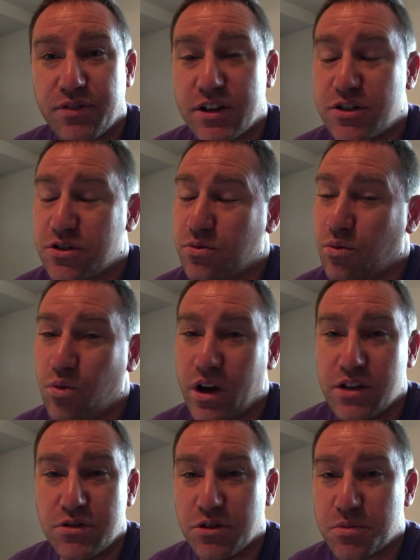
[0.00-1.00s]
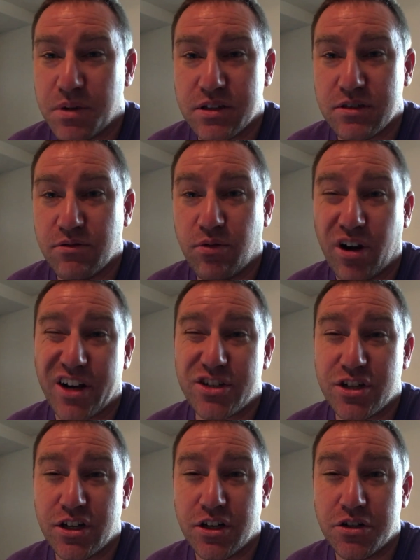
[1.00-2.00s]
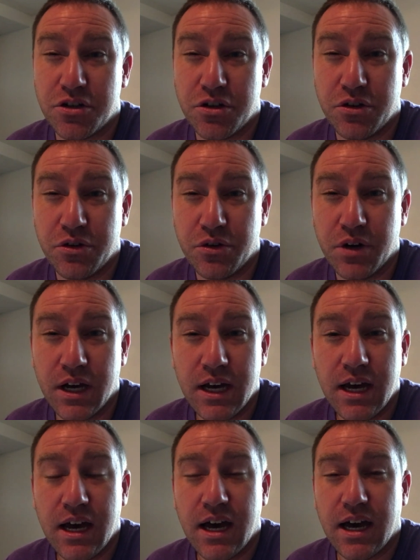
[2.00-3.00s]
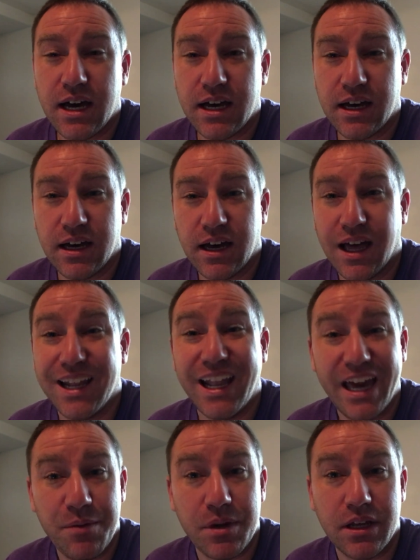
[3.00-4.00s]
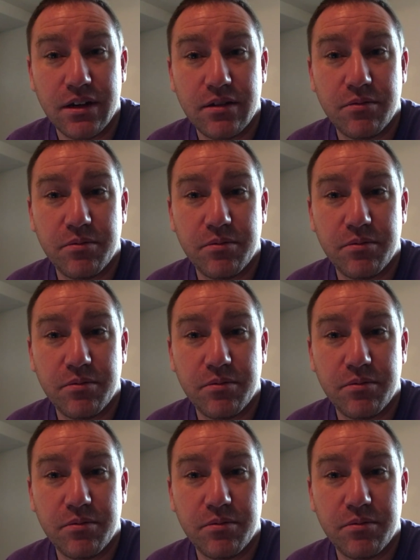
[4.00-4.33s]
That's just way too expensive. We're actually going to do a laminate,